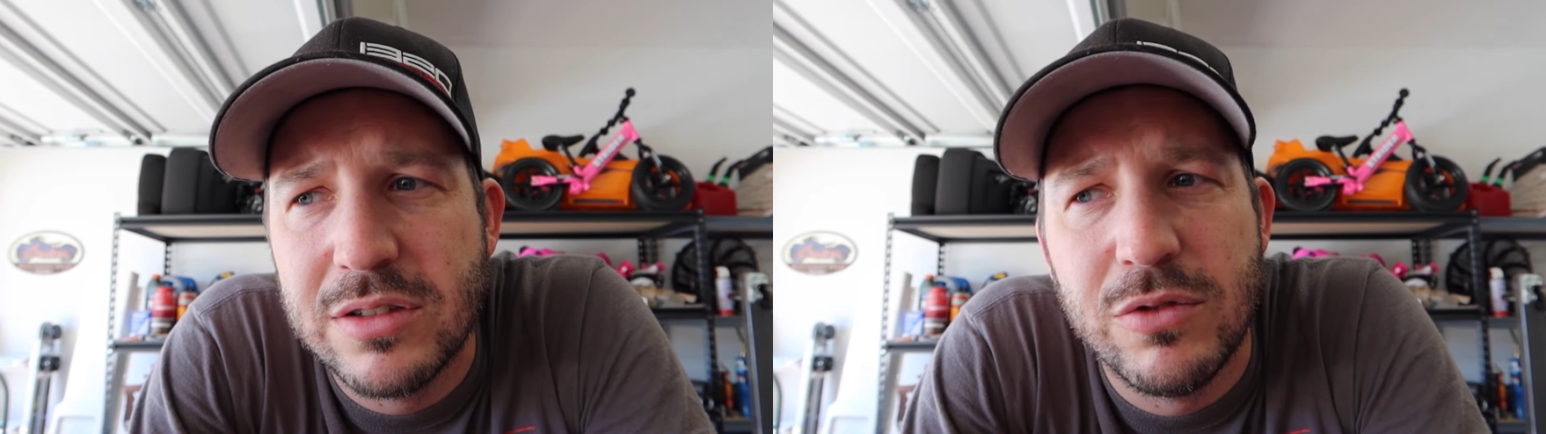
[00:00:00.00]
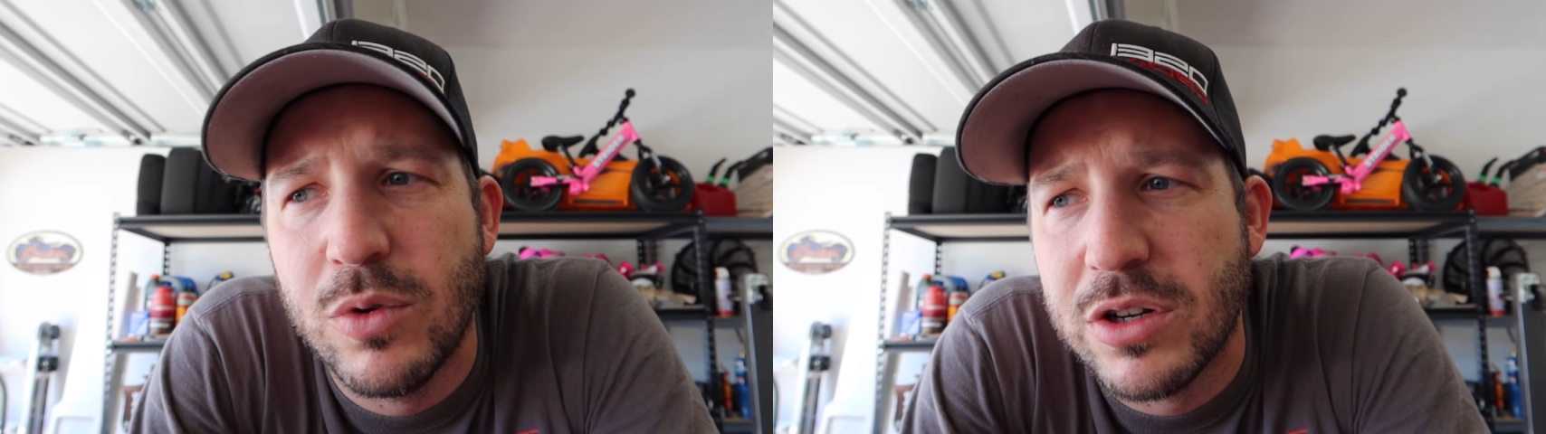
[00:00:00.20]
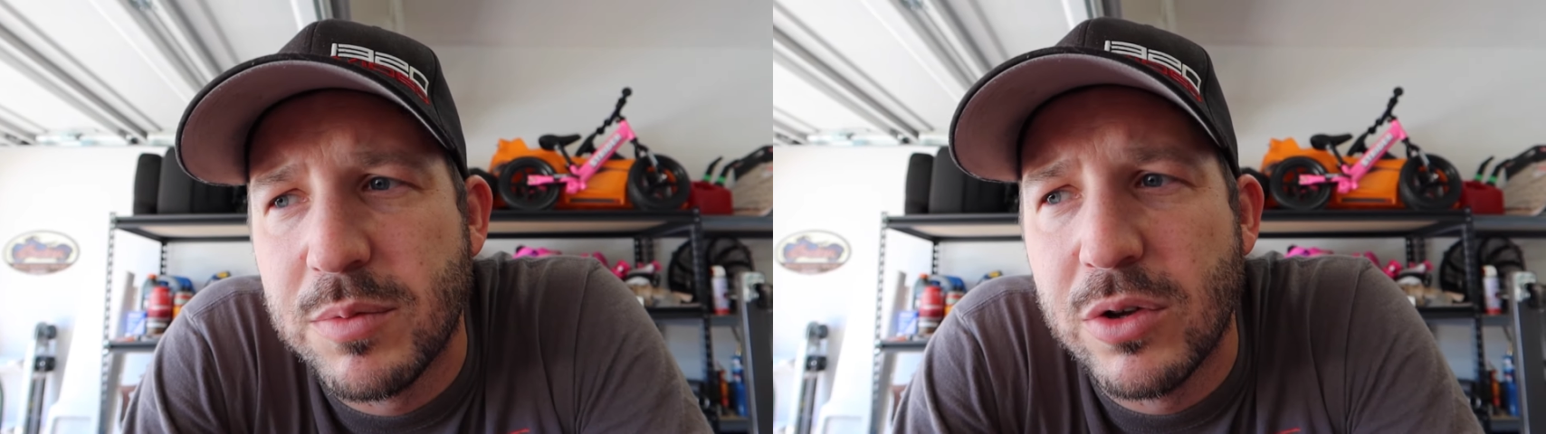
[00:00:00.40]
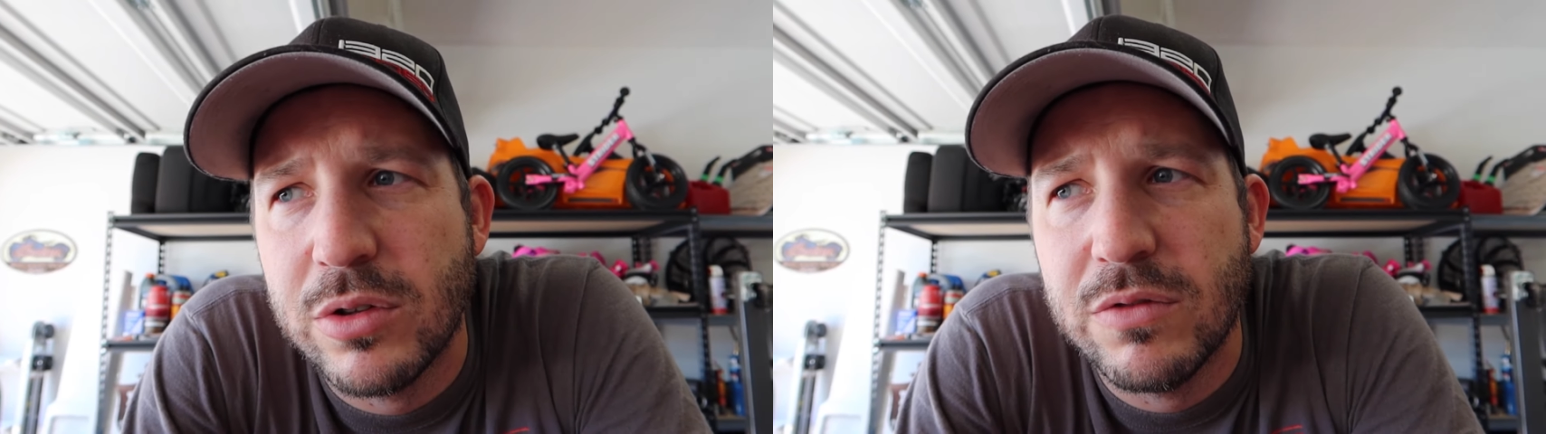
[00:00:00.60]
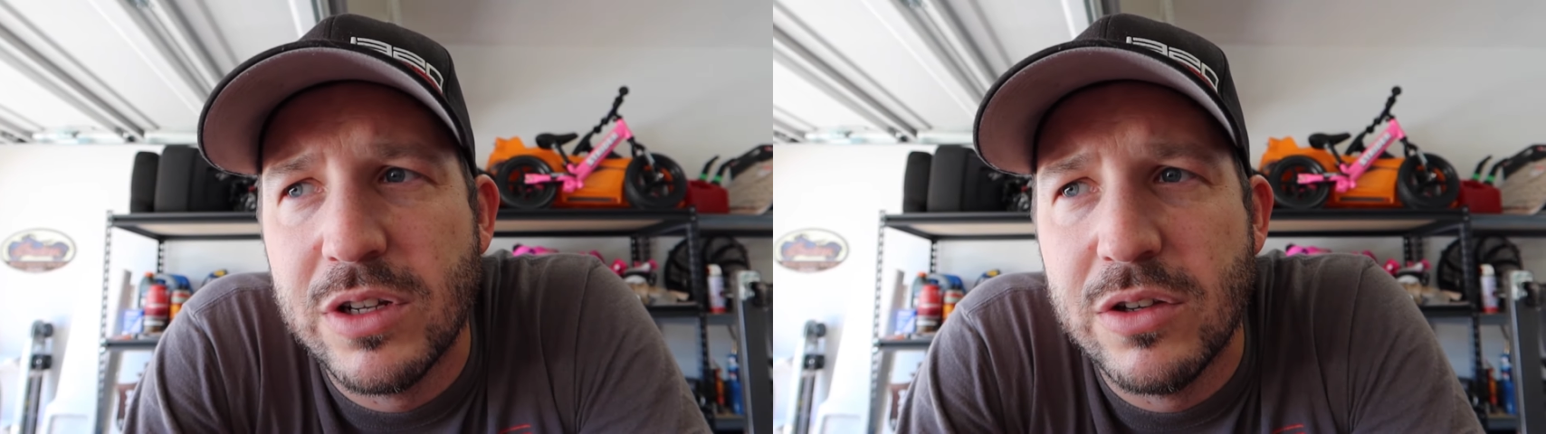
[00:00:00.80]
If you watch my
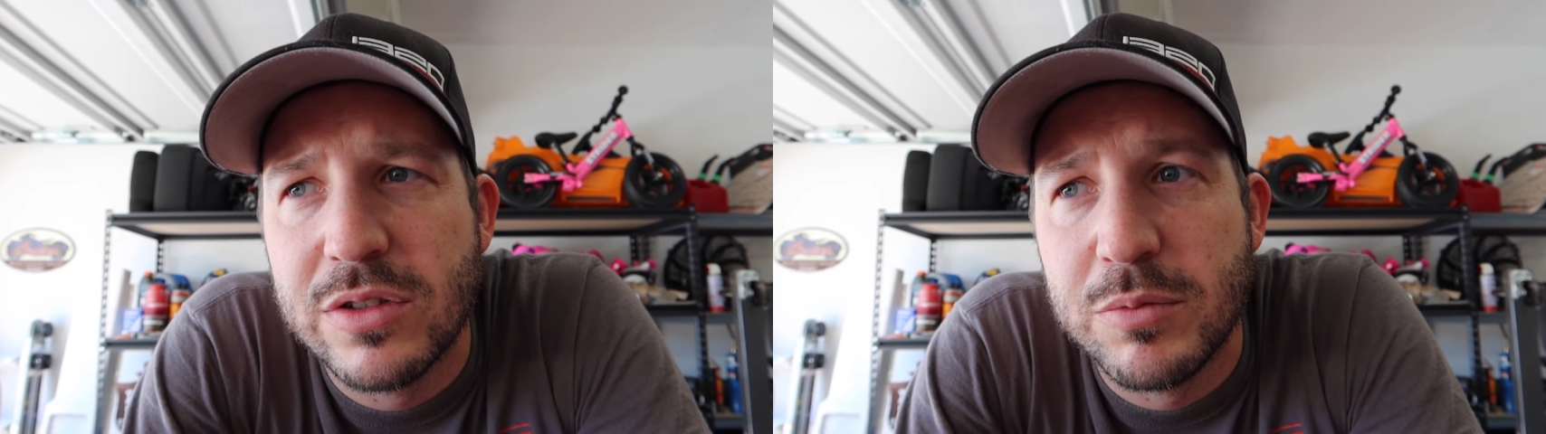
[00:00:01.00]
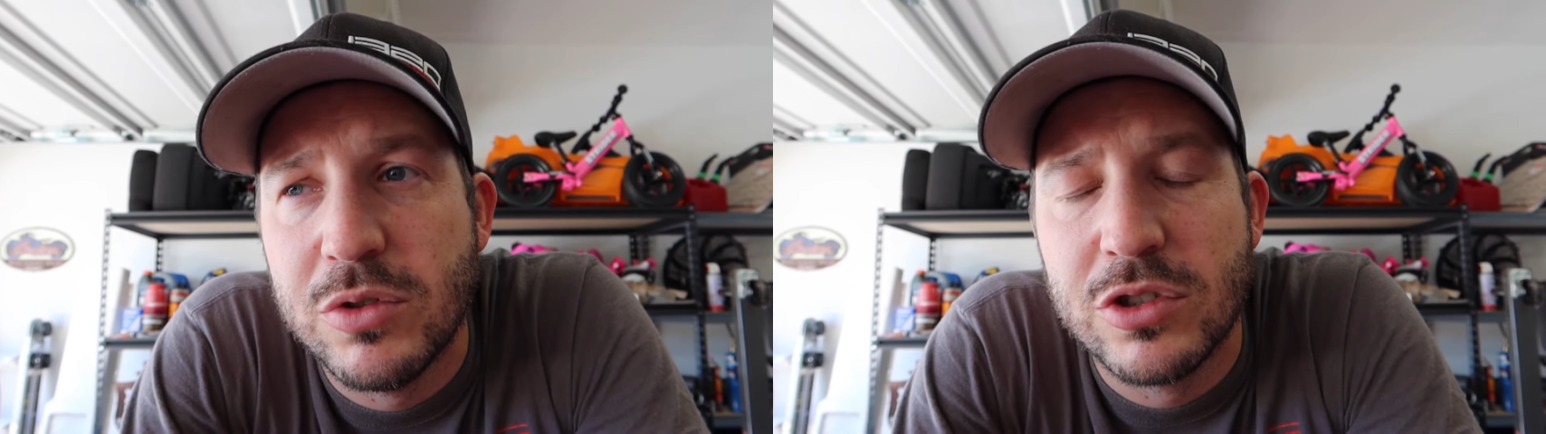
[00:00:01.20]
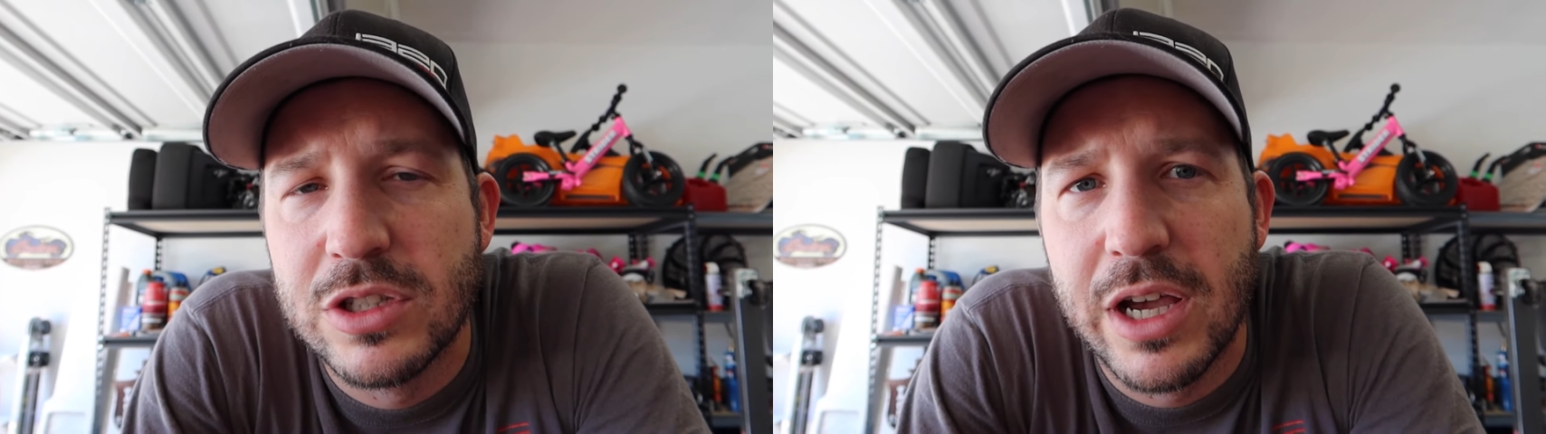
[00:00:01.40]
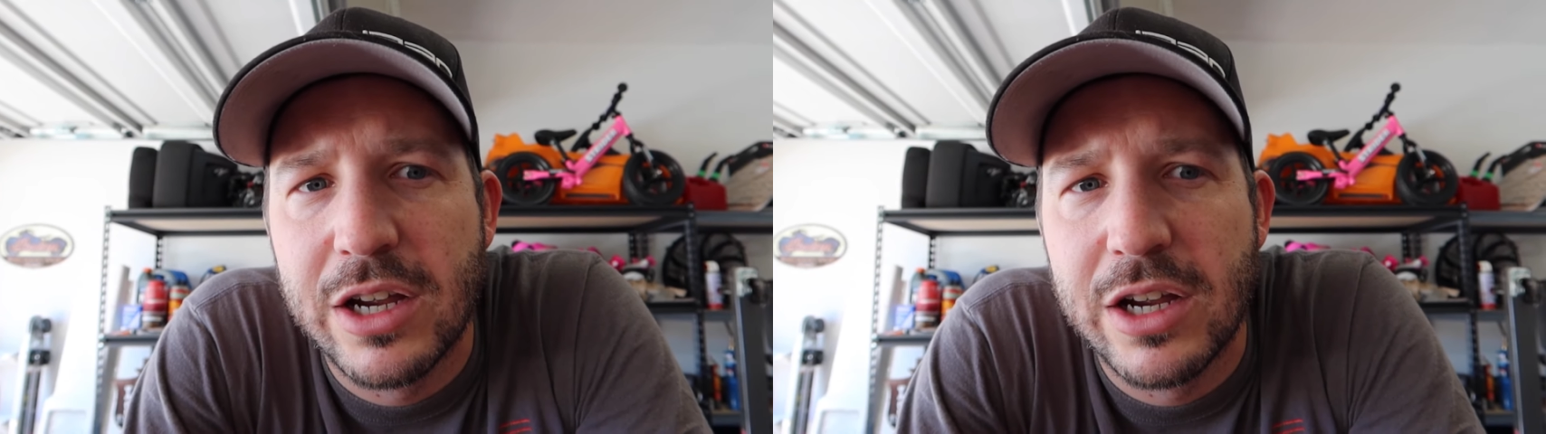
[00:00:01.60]
older videos, I'm usually